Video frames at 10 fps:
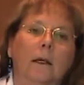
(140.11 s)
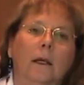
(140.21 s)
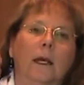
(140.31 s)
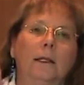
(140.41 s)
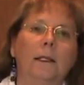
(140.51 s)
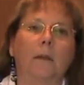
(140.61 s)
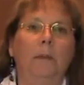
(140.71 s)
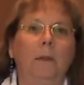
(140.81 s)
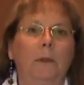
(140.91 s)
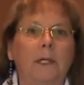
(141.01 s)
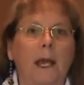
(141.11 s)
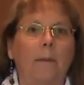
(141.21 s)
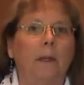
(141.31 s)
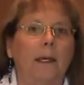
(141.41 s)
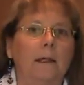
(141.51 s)
And some people
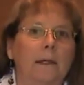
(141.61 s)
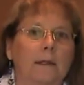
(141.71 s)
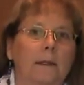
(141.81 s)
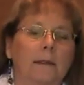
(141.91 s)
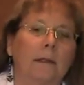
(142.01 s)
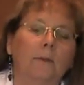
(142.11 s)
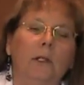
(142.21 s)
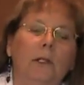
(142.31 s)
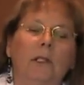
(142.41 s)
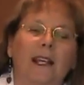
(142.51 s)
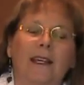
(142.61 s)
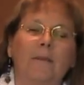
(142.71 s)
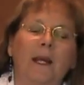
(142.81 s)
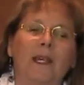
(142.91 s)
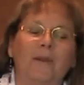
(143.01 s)
tap like this, and we look like a
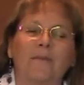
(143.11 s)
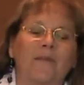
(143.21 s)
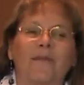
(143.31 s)
monkey.